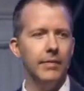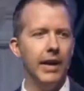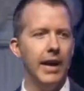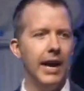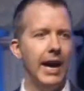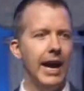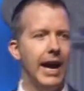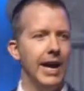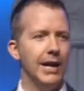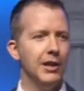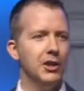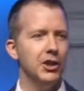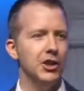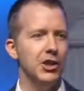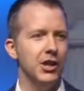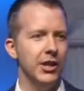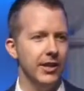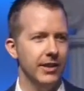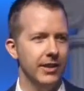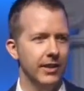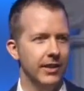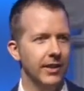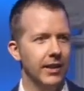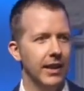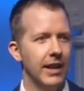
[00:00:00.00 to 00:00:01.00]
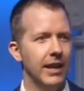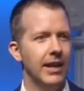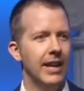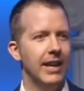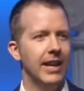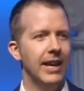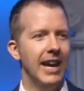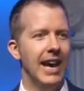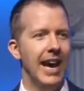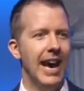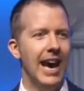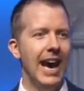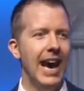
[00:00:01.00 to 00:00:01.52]
Action.
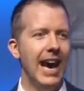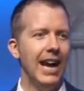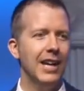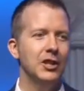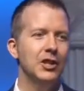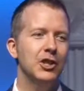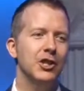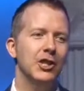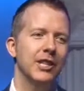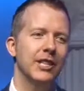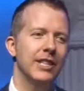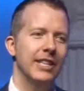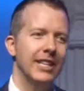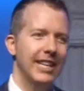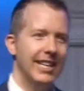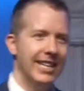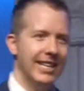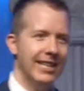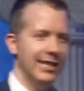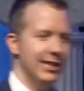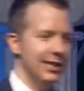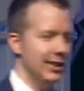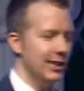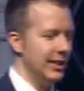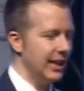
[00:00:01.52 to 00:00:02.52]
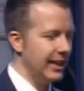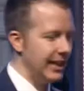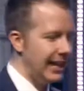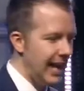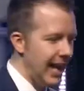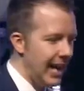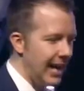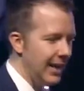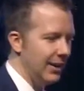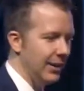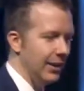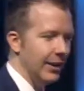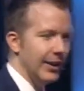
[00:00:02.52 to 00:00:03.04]
Action is the
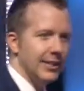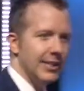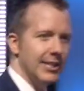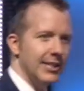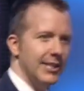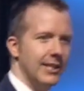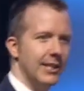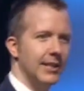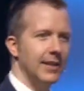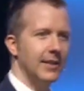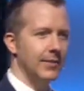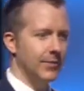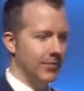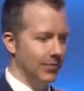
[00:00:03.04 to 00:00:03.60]
catalyst.